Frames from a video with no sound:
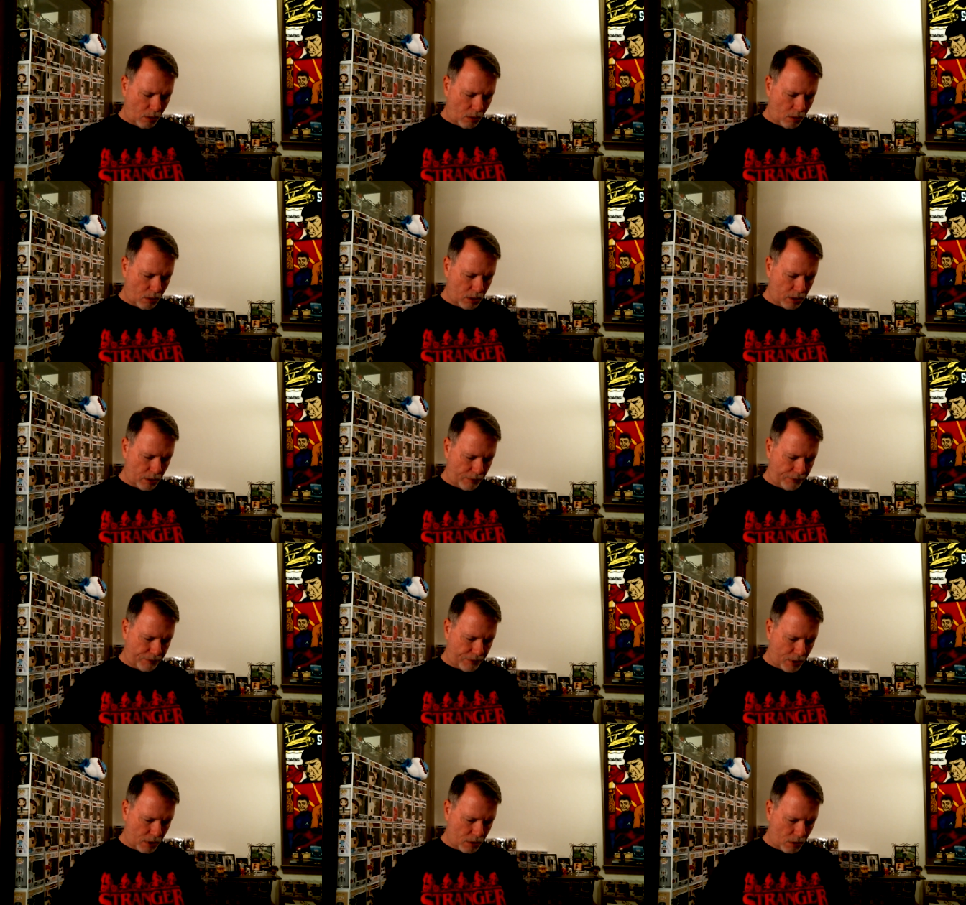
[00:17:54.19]
on the
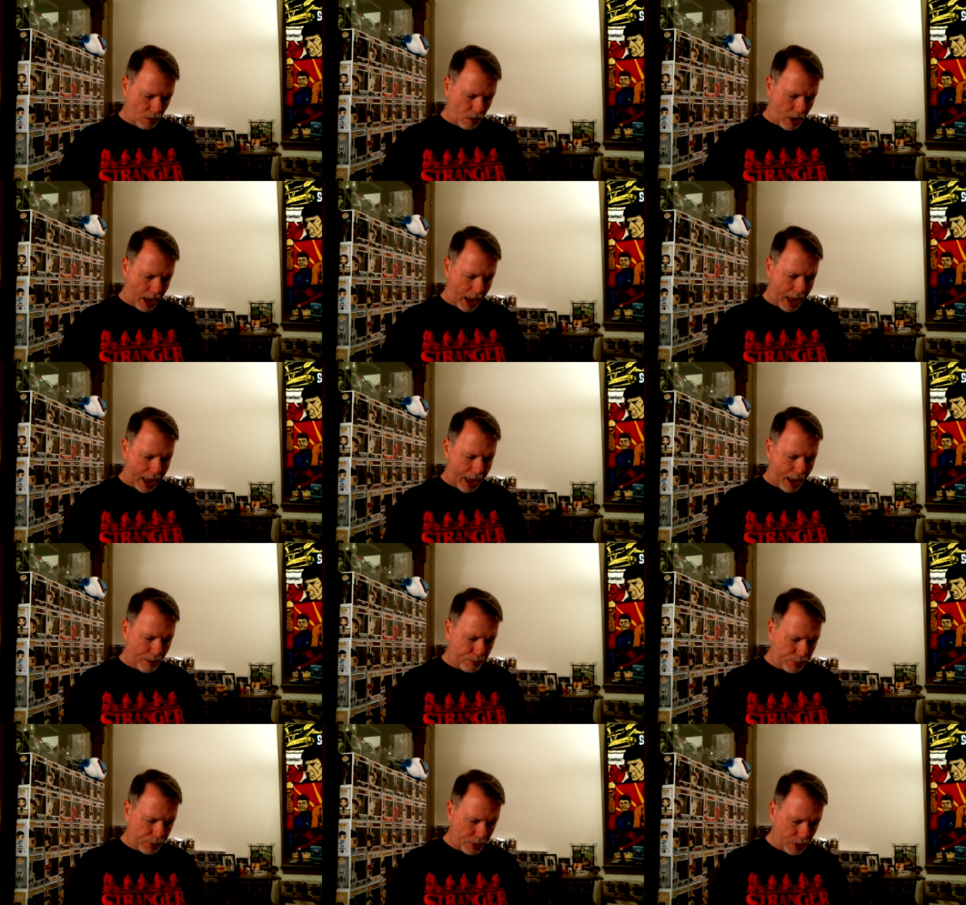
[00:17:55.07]
Funko
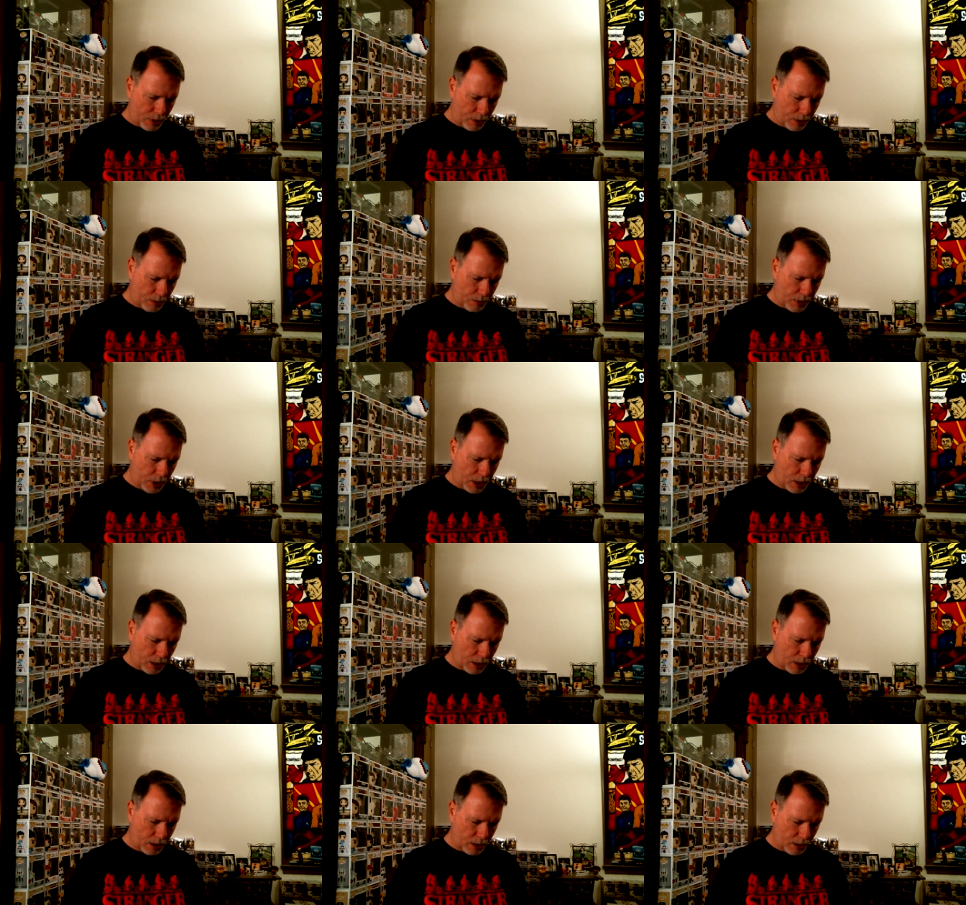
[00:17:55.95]
app
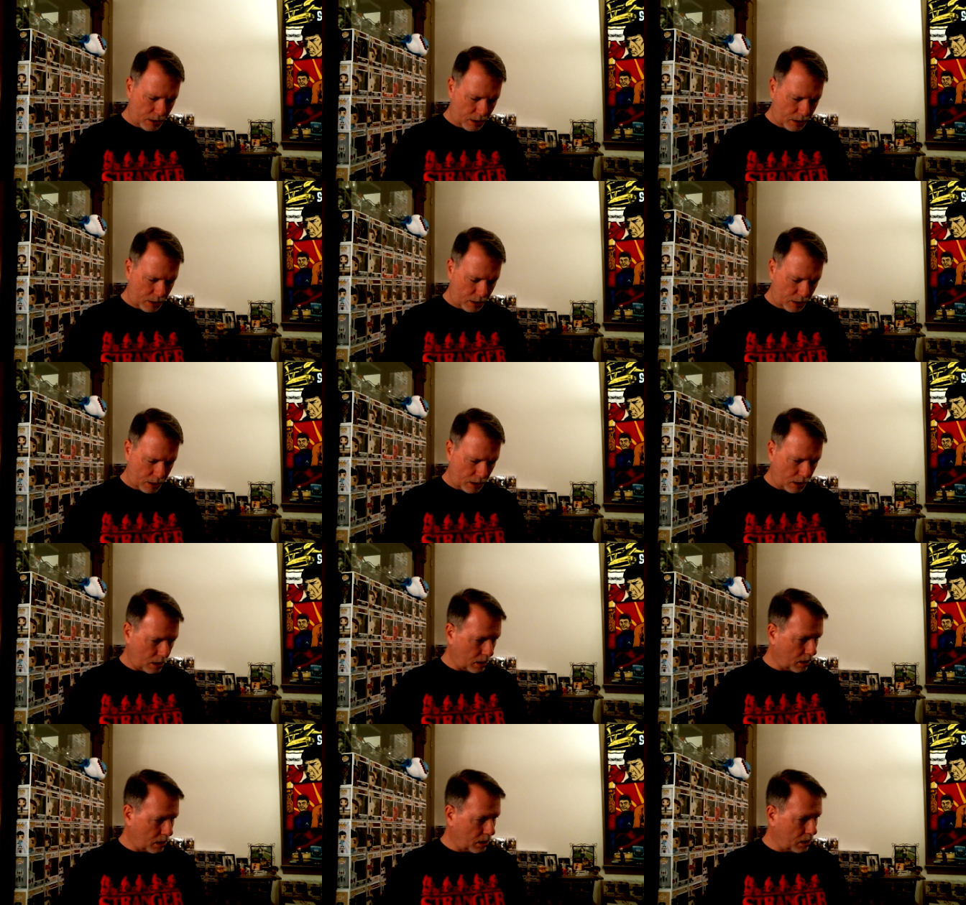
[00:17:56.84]
because
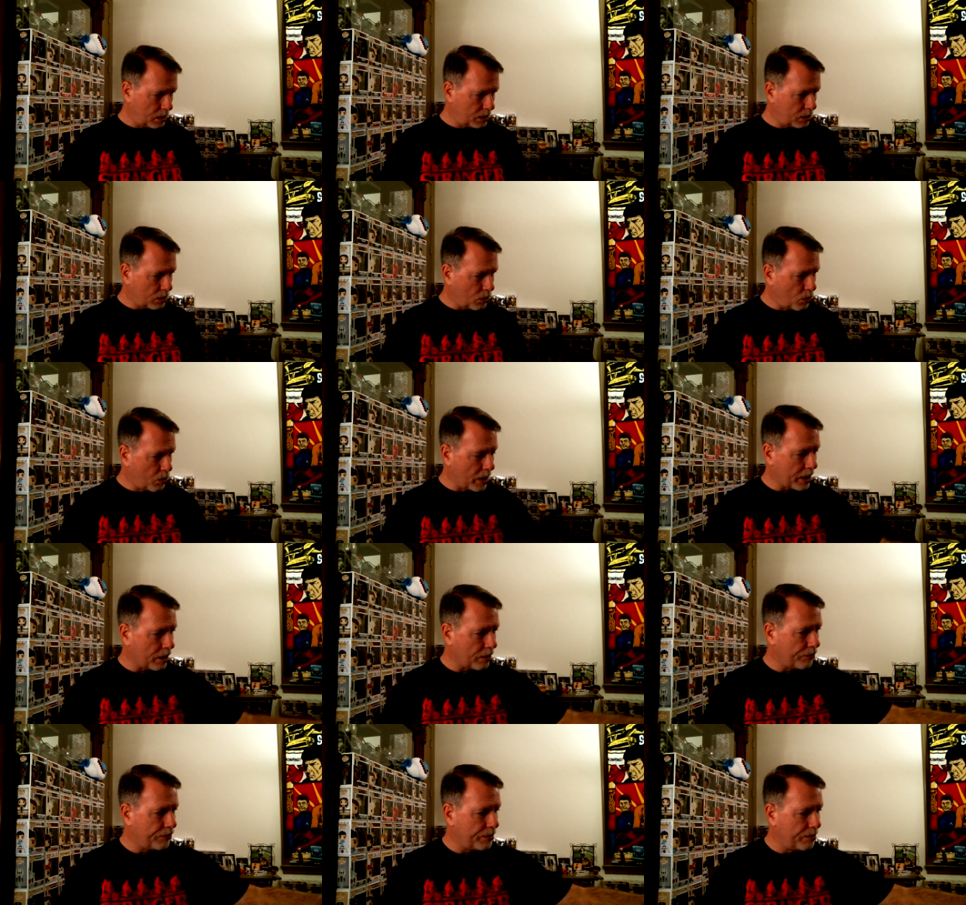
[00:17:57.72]
uh, it's
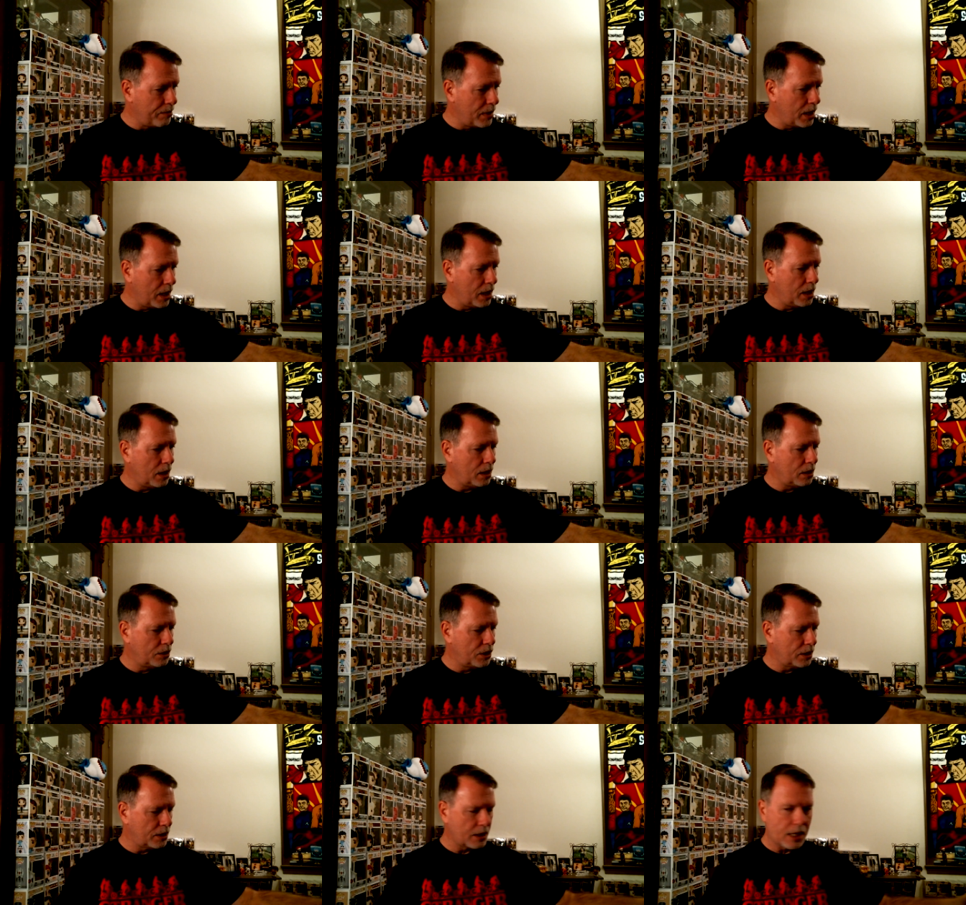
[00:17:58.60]
quicker for me
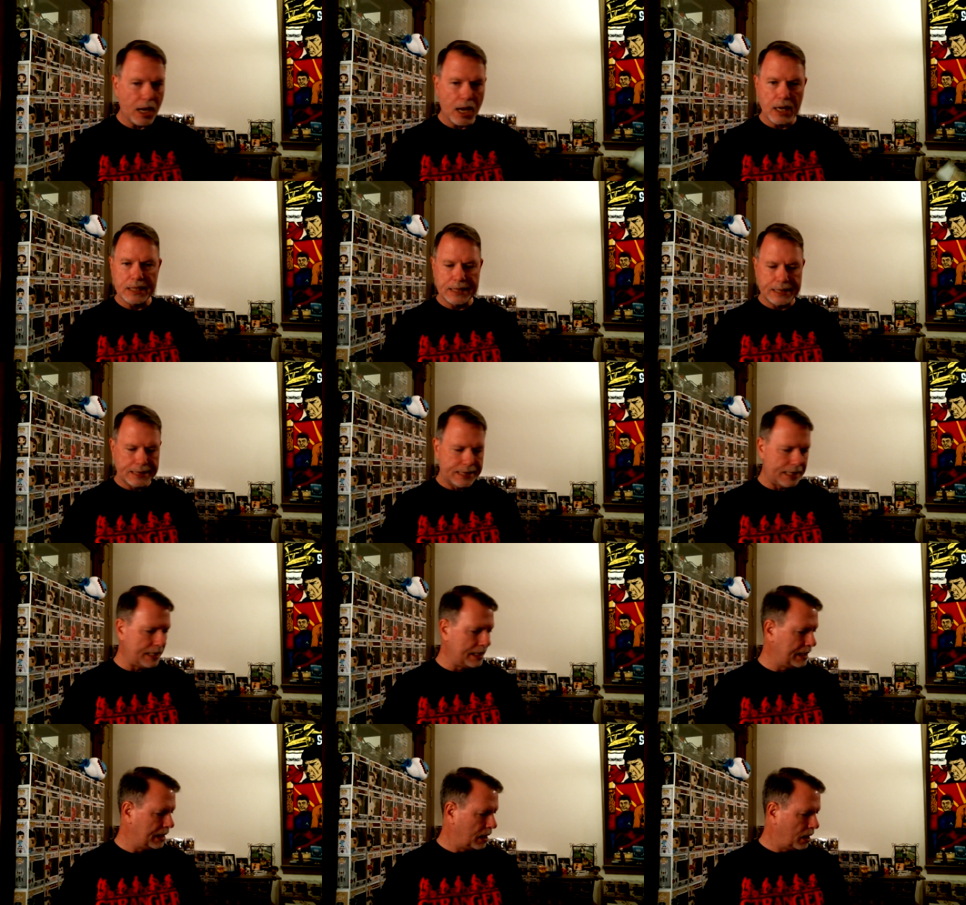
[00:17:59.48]
just to kind of
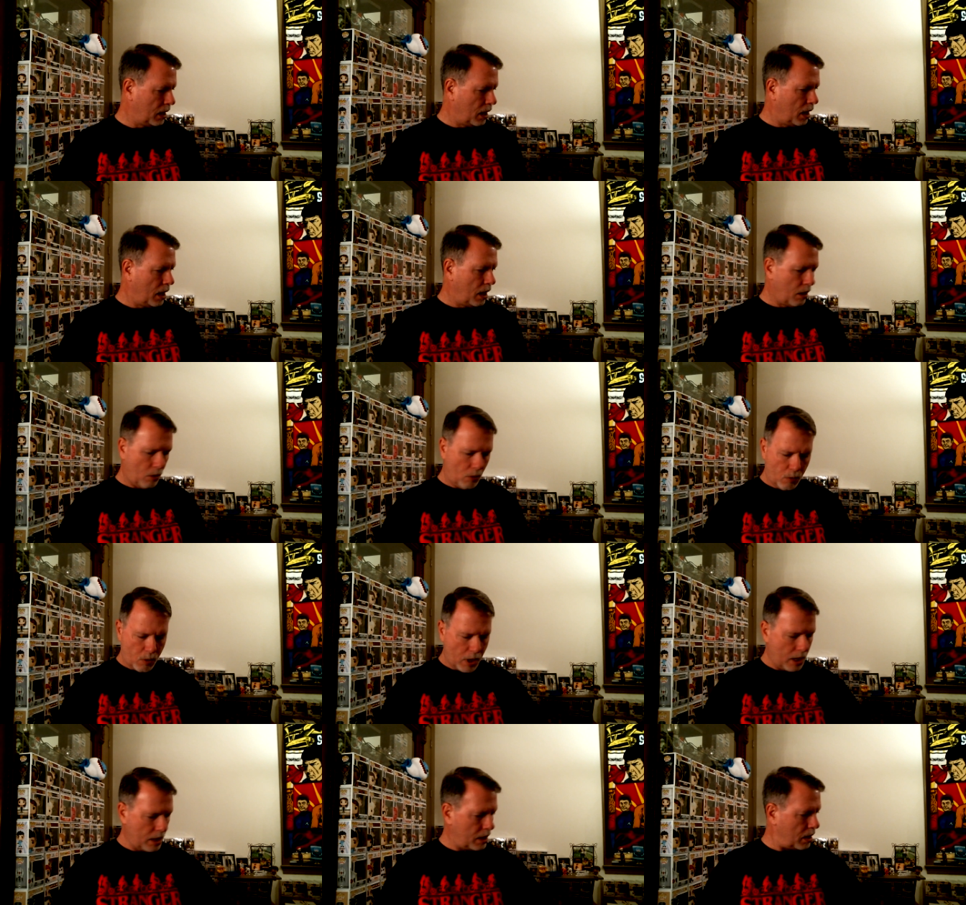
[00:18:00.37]
see
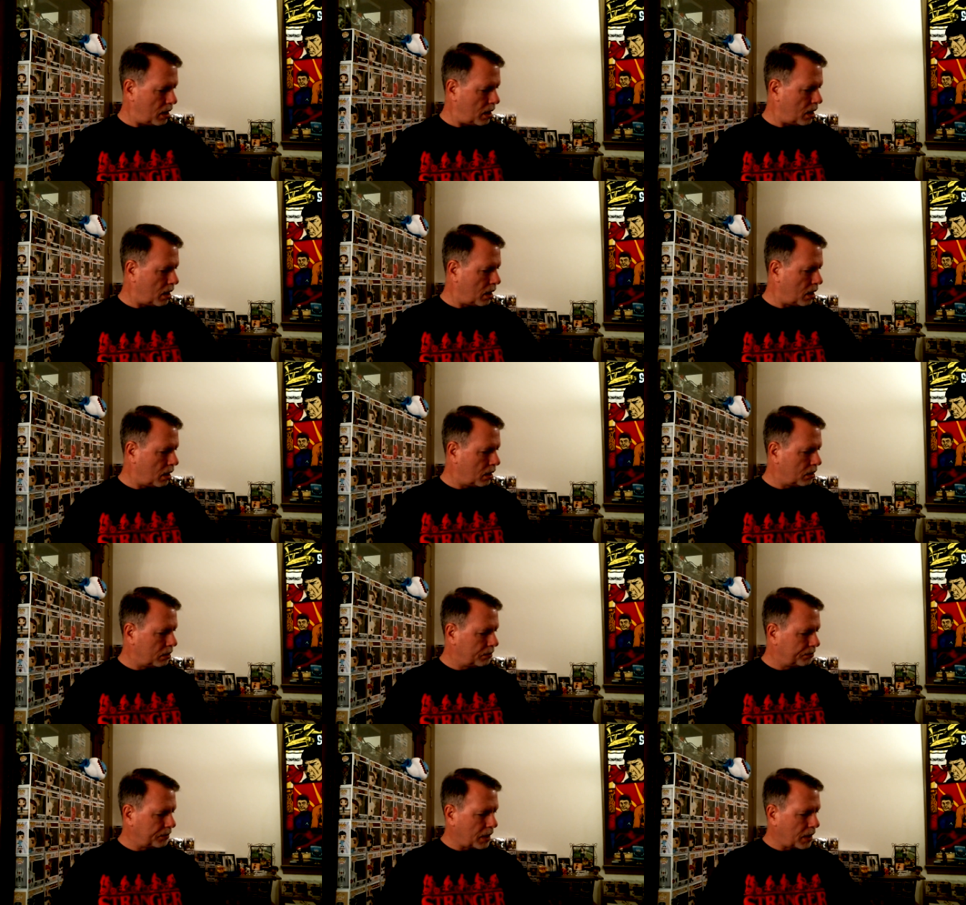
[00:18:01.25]
what um,